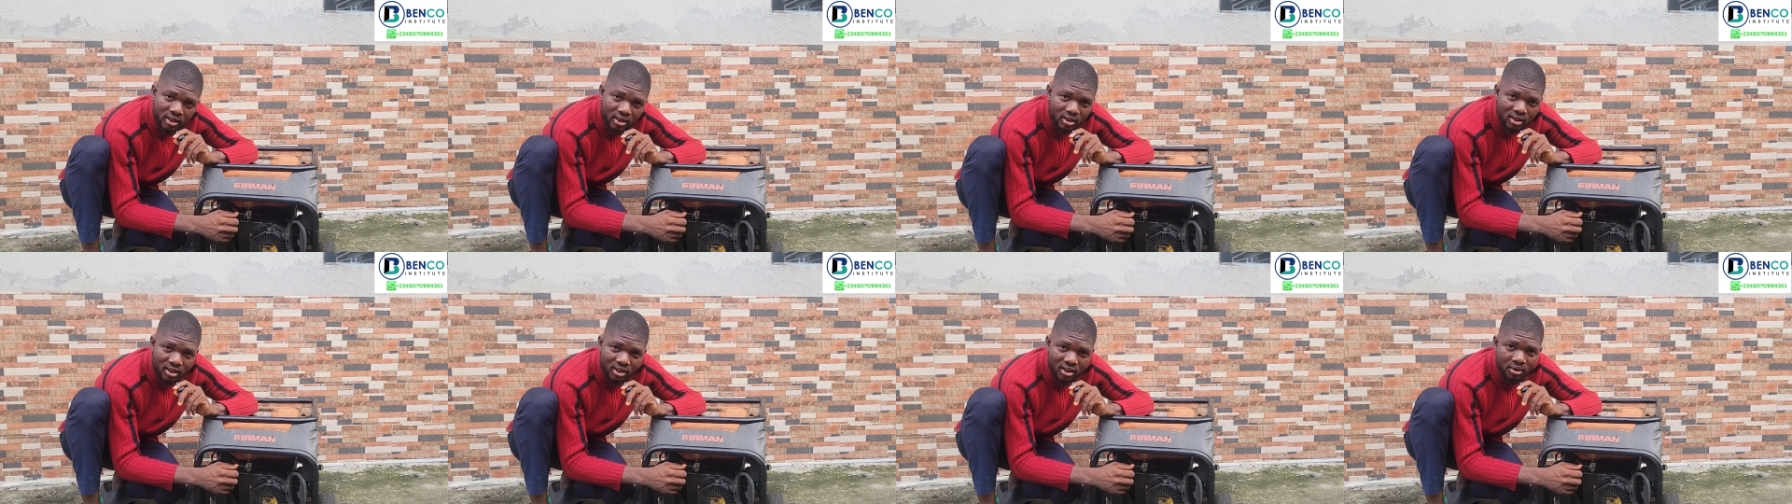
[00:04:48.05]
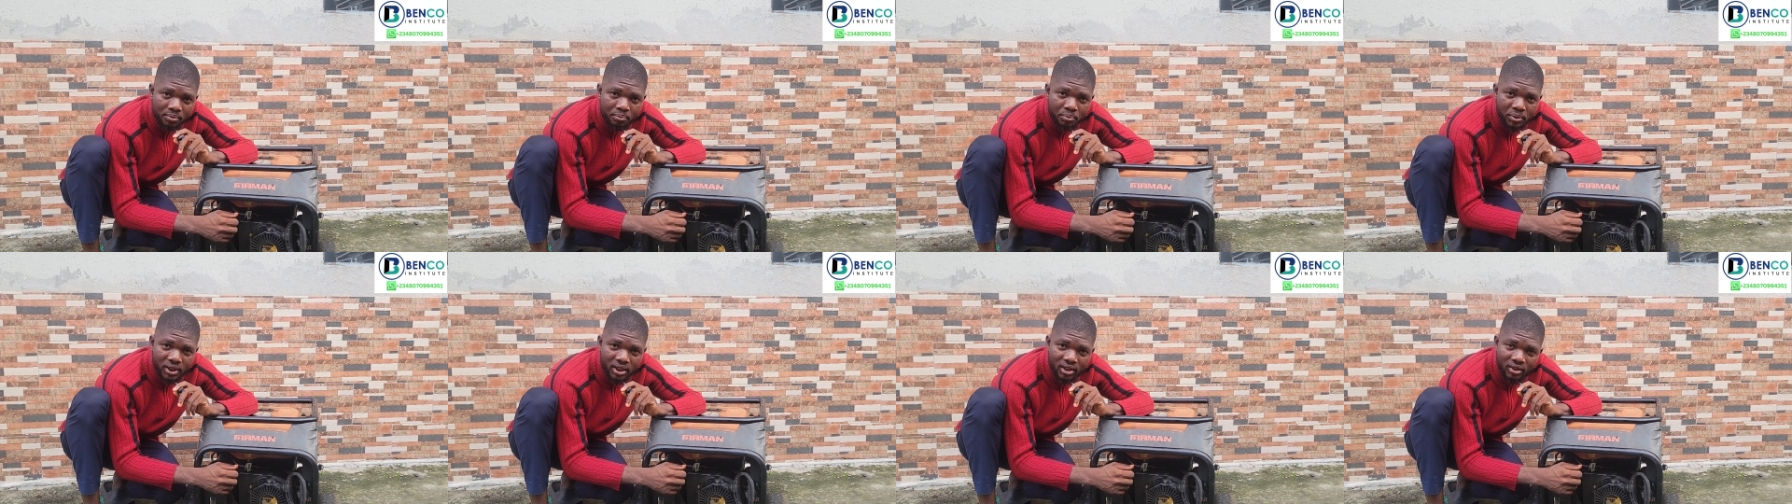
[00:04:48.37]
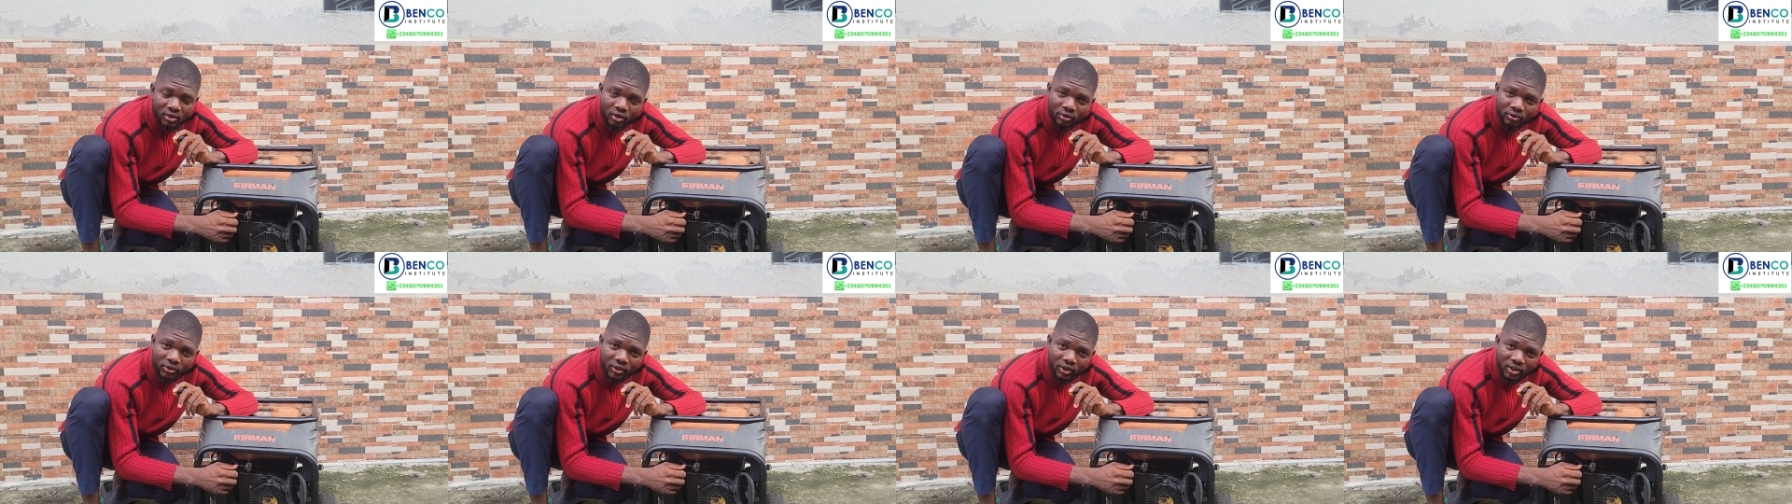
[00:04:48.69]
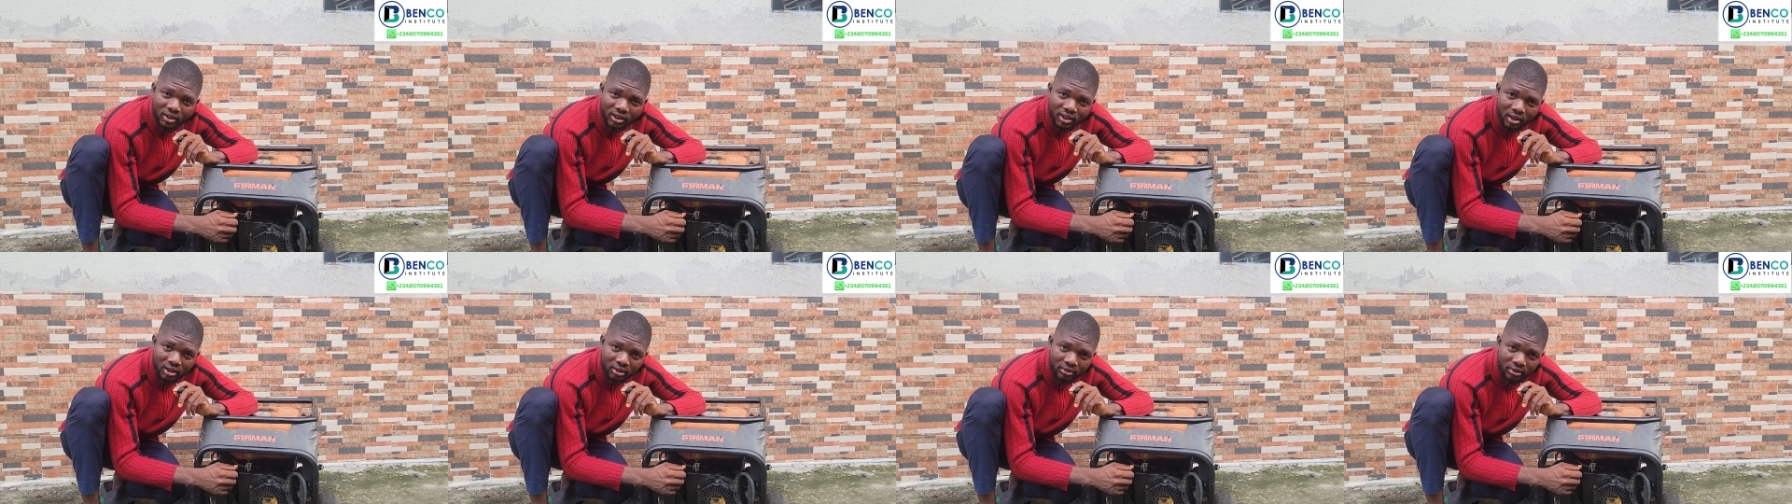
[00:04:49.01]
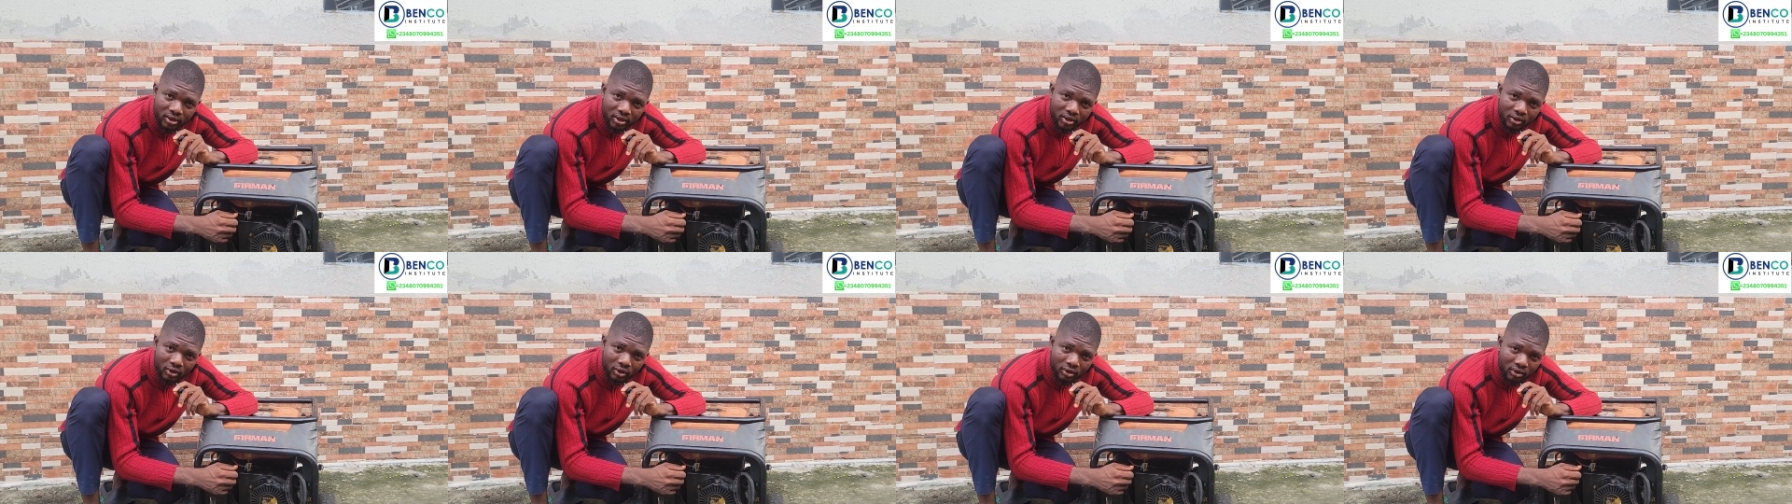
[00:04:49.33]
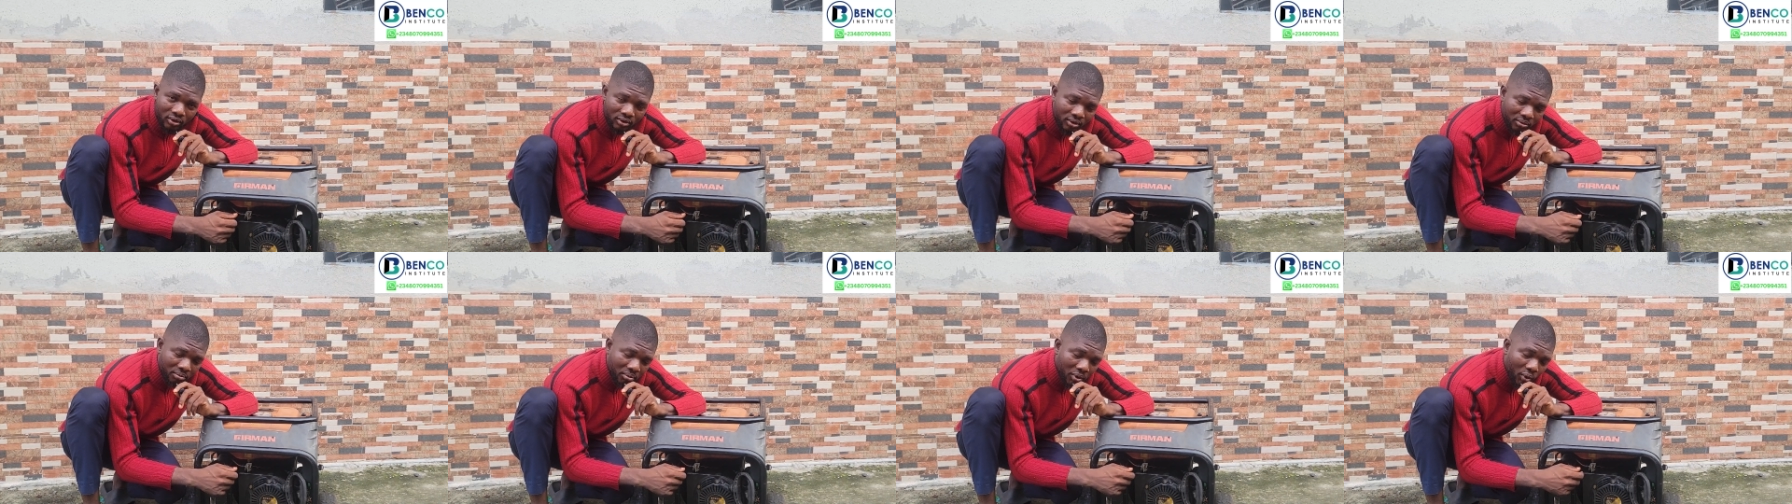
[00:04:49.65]
The speed of your generator.
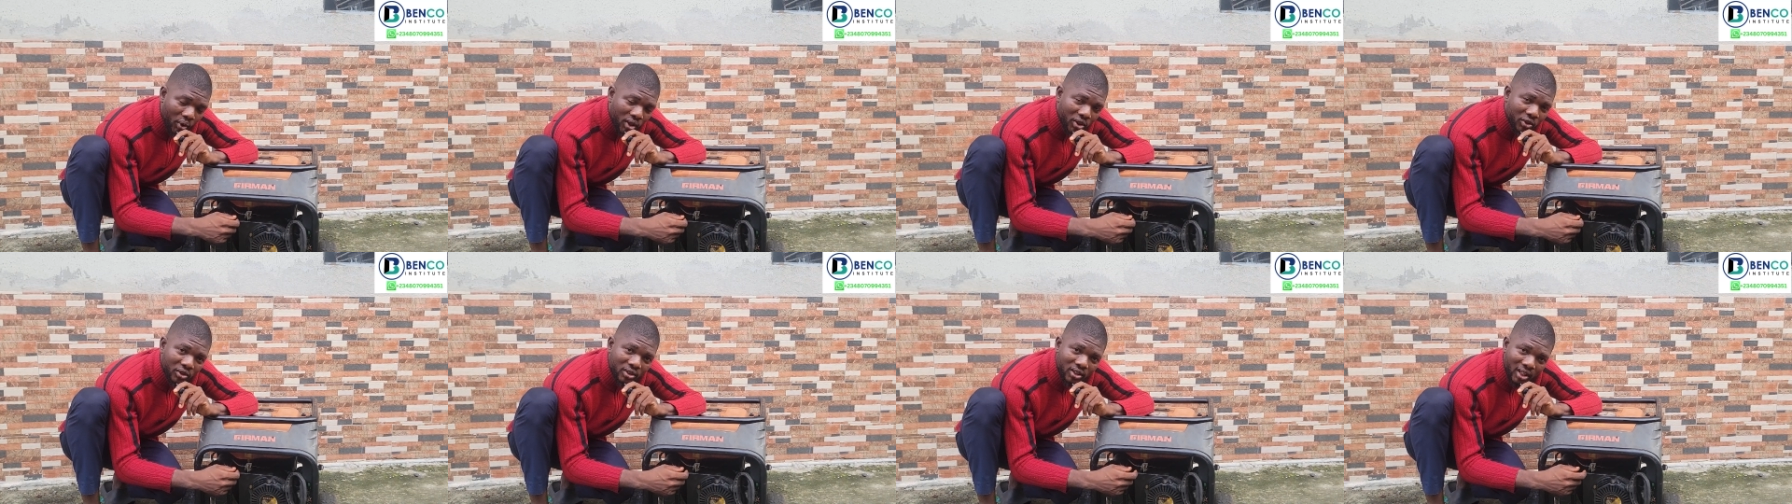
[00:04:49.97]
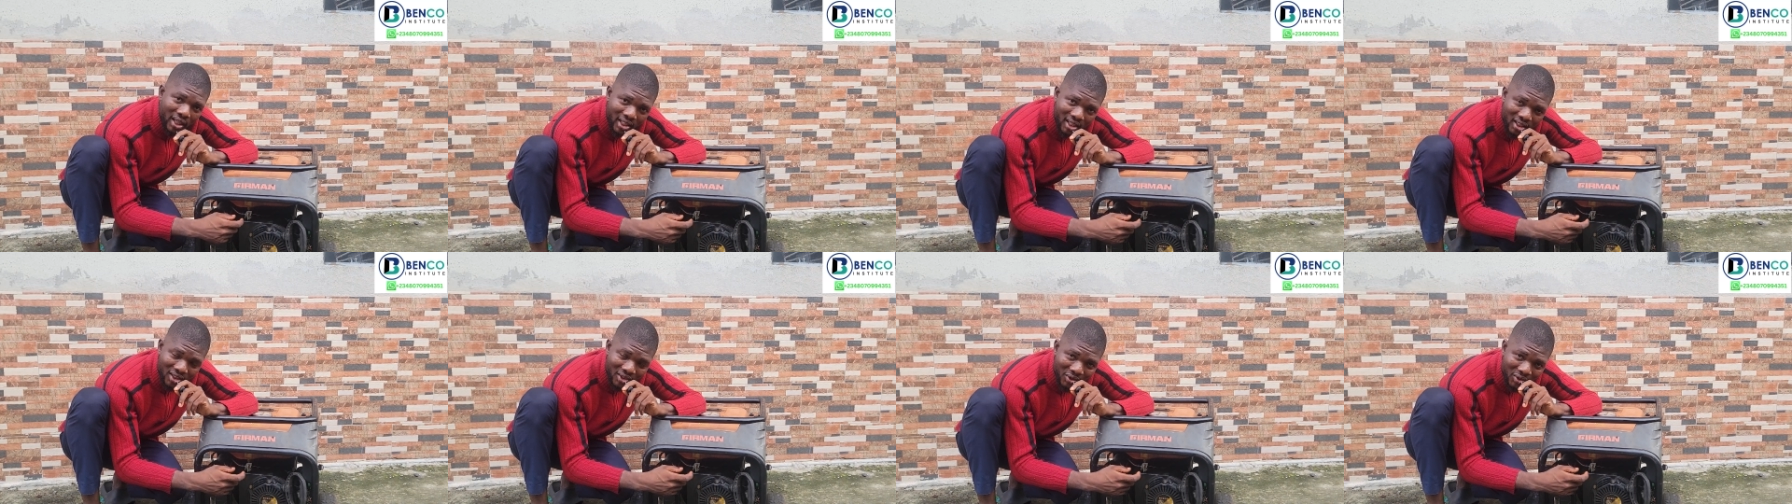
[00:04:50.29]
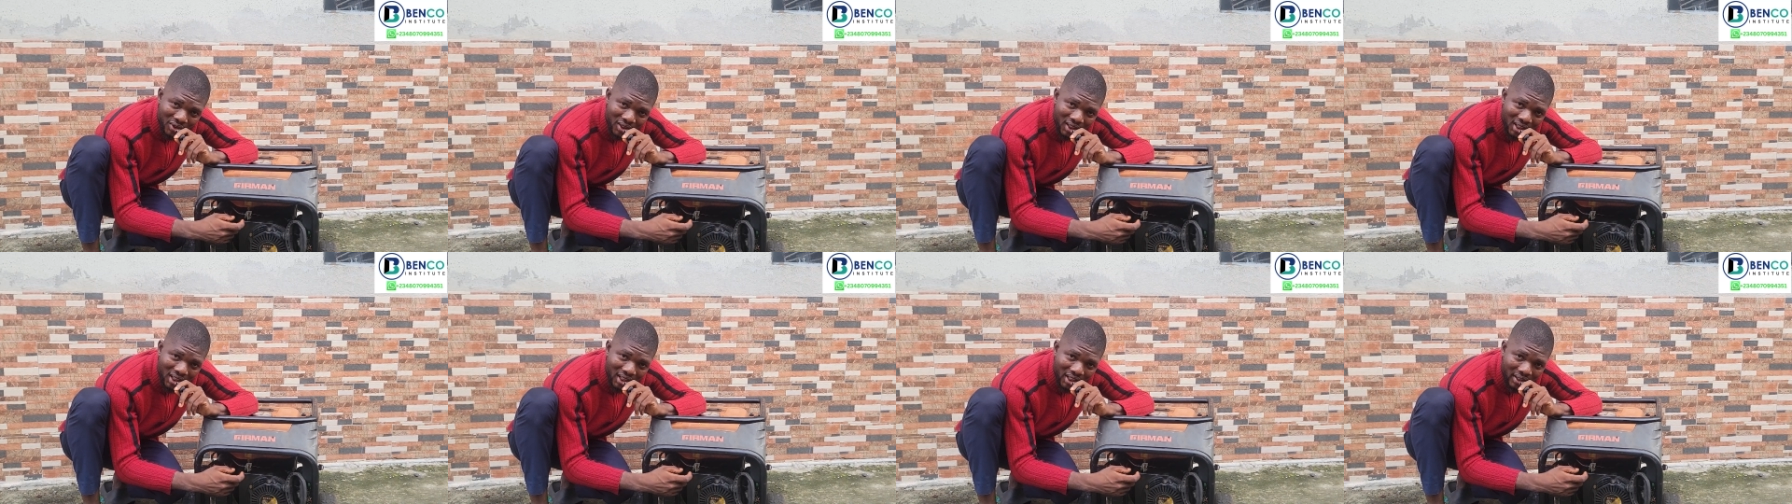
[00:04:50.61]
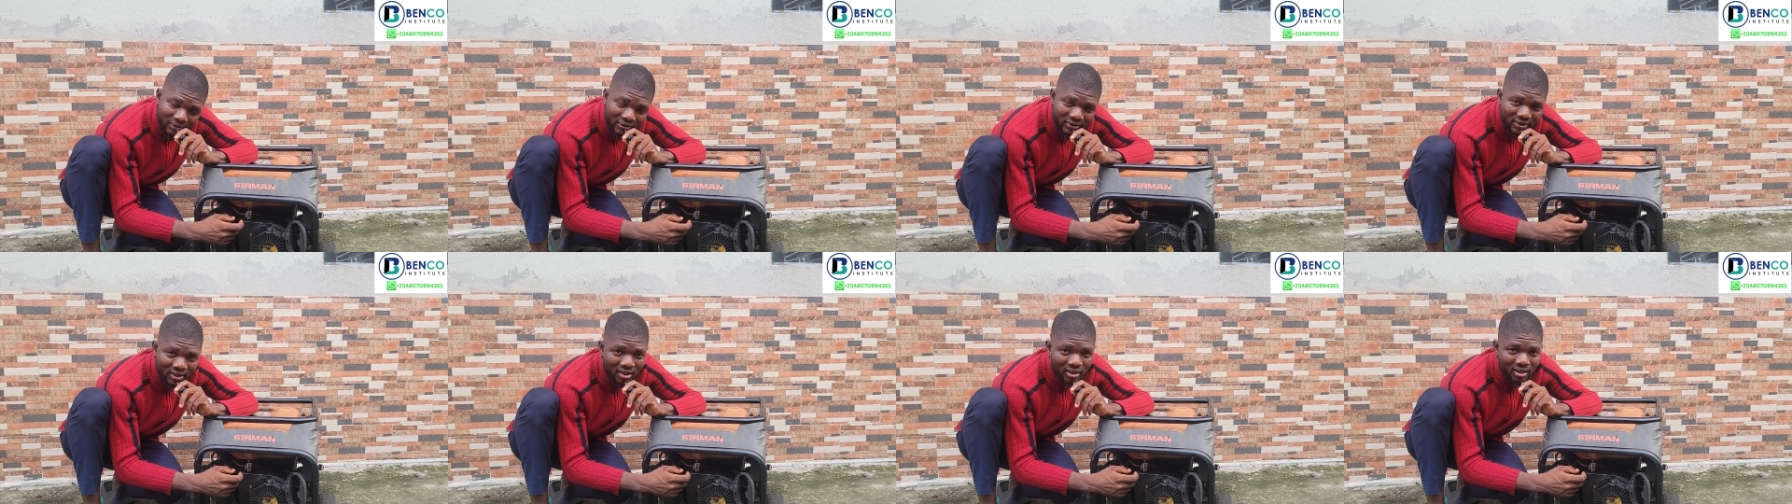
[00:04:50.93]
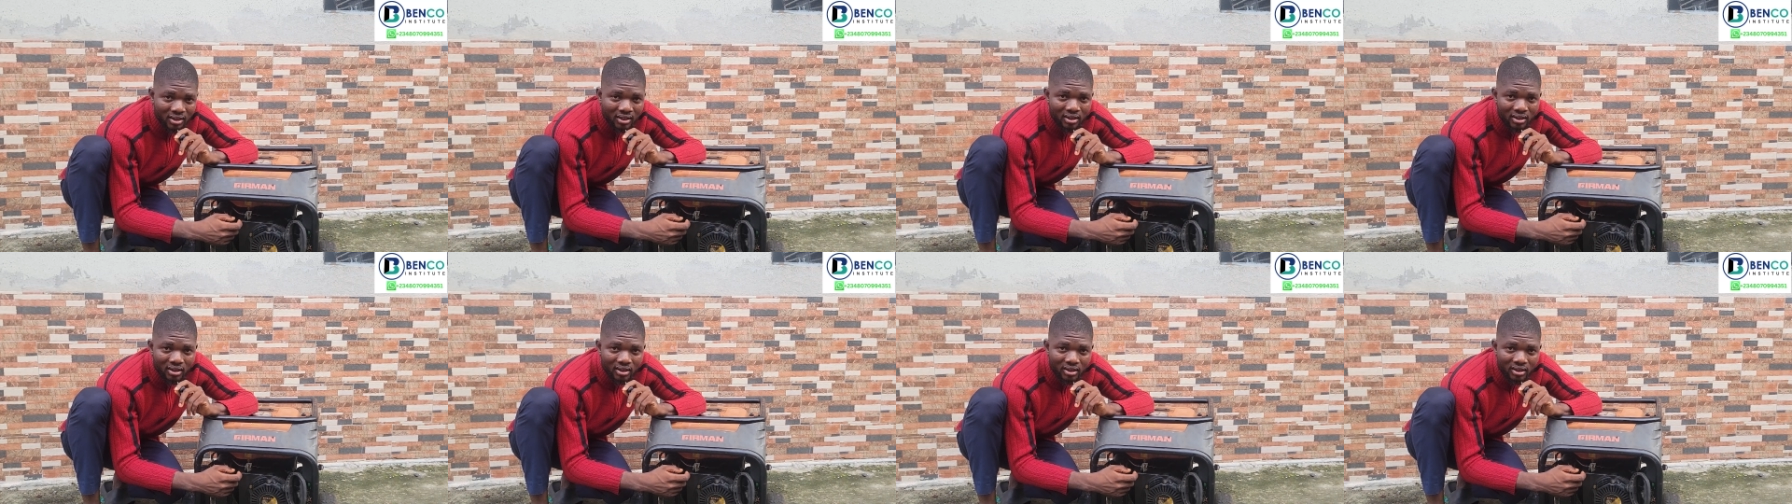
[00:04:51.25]
But when you take it to the left,